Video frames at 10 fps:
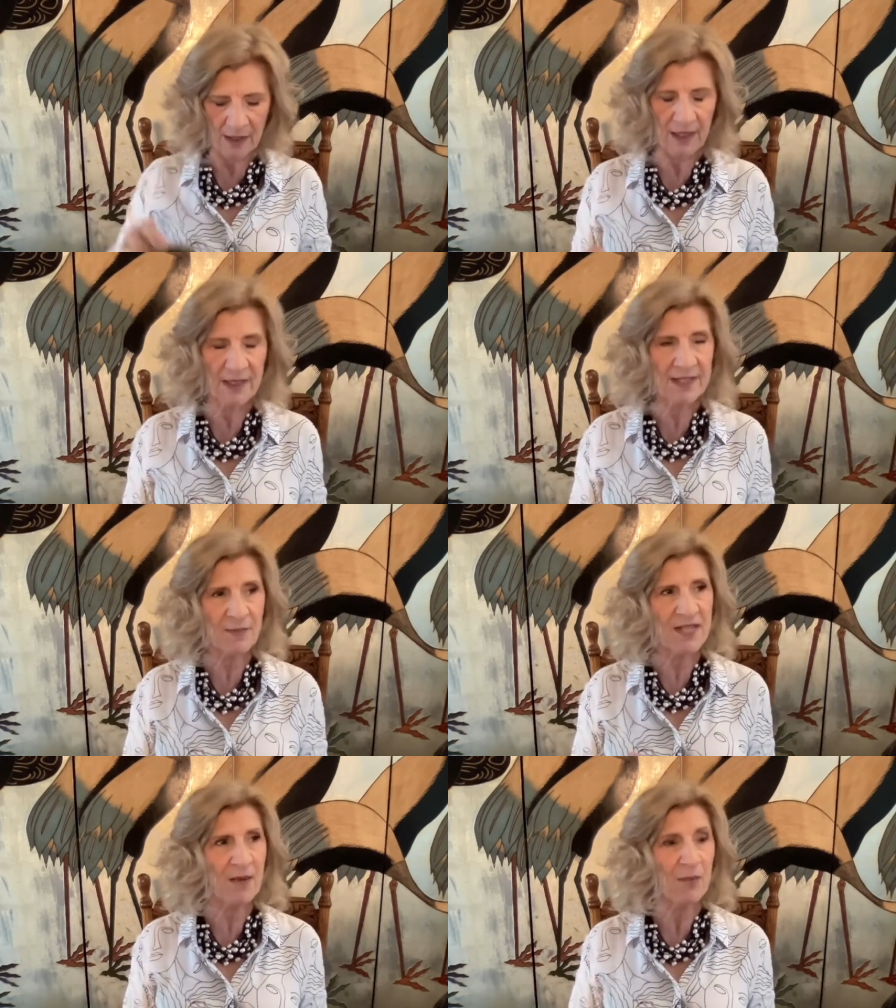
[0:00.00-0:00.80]
in
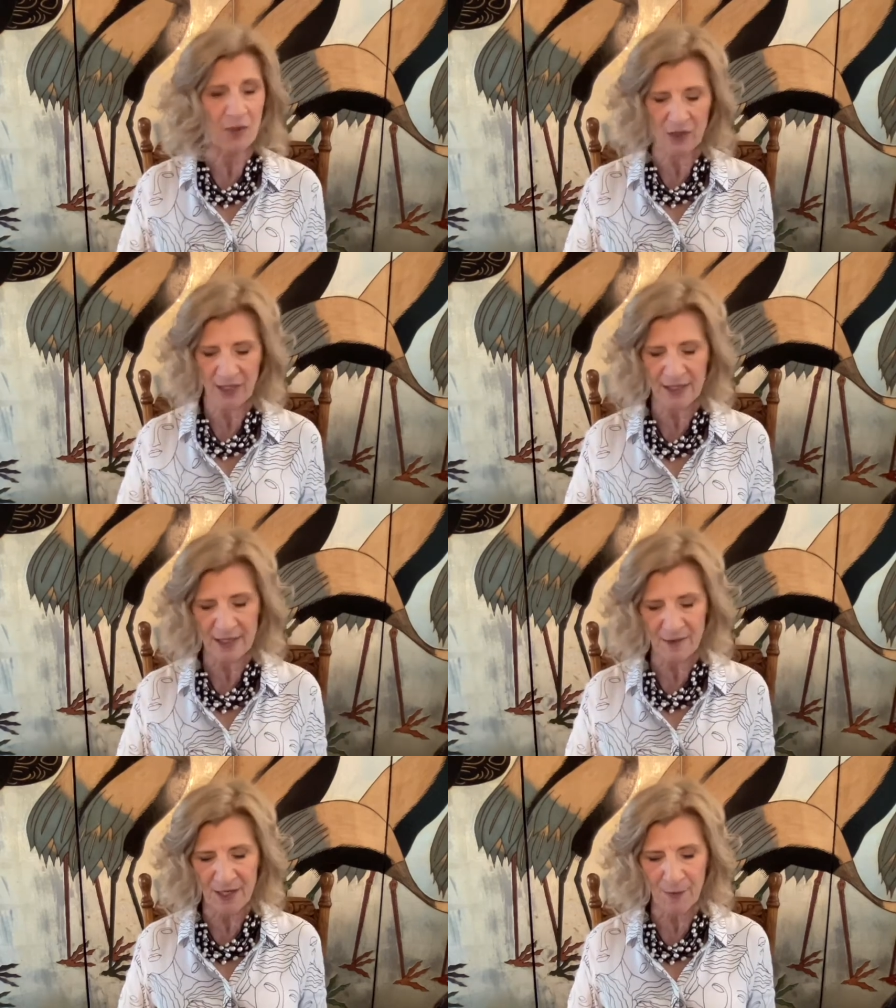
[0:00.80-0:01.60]
September. In
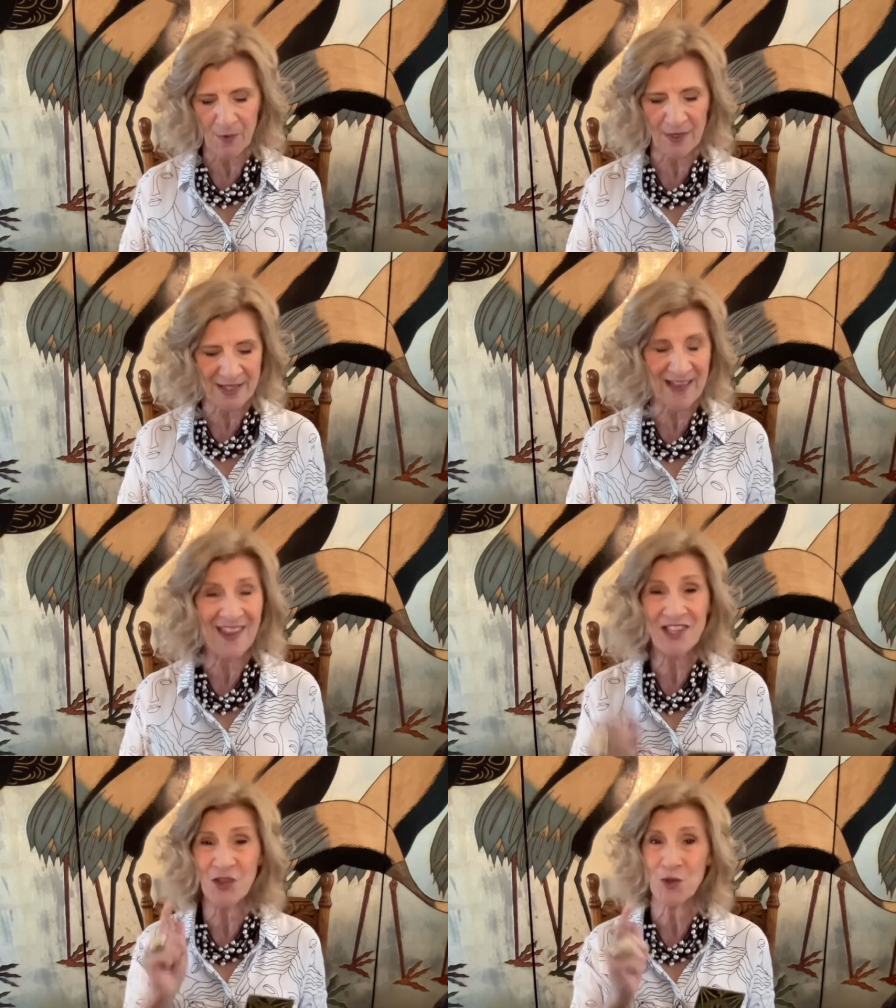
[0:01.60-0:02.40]
September, and
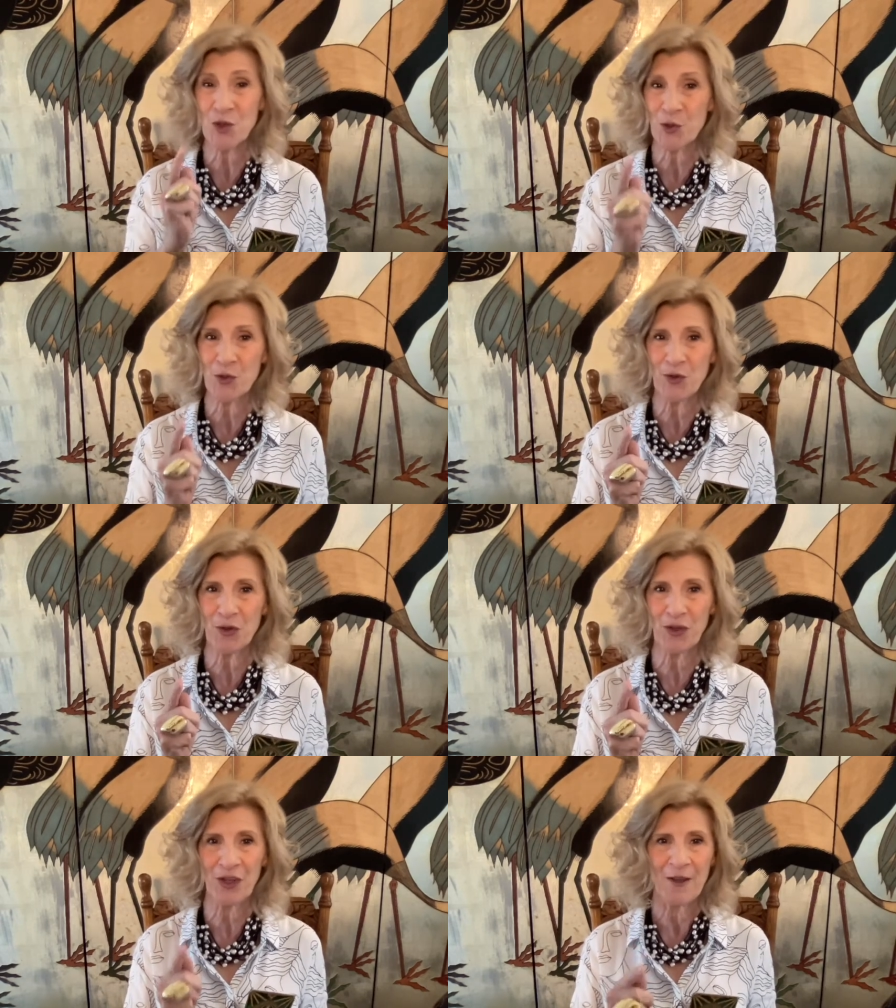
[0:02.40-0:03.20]
that's your
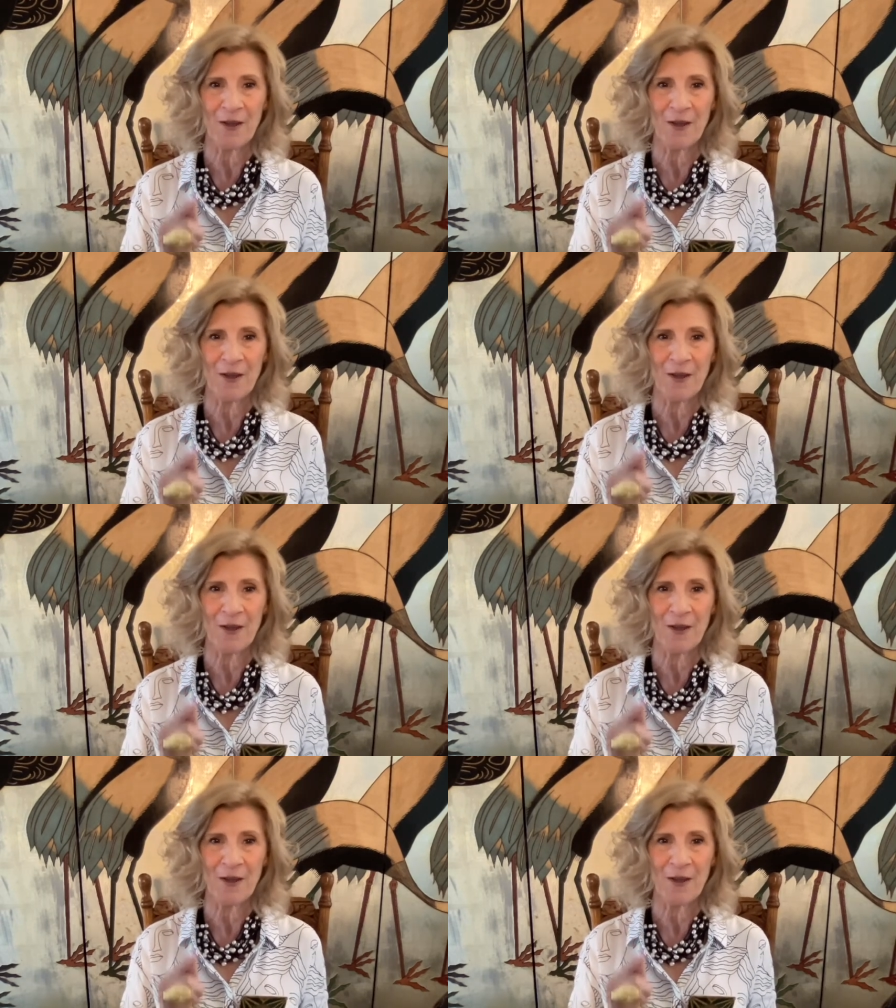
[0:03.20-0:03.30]
truth.